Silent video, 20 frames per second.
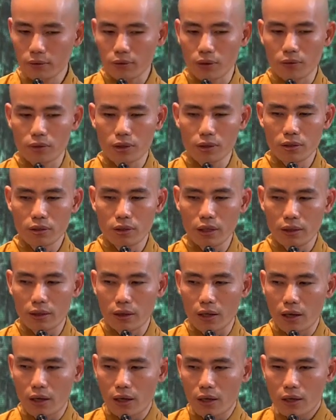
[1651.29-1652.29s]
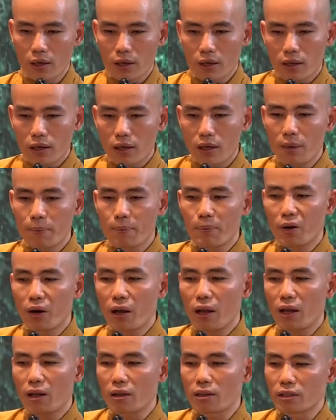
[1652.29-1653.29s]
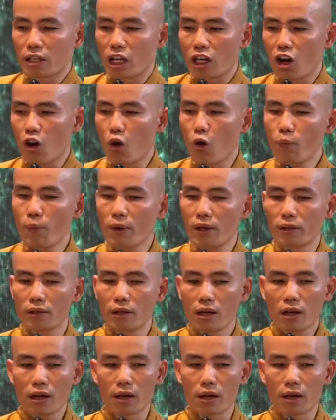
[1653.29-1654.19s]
you just sit there in praise and open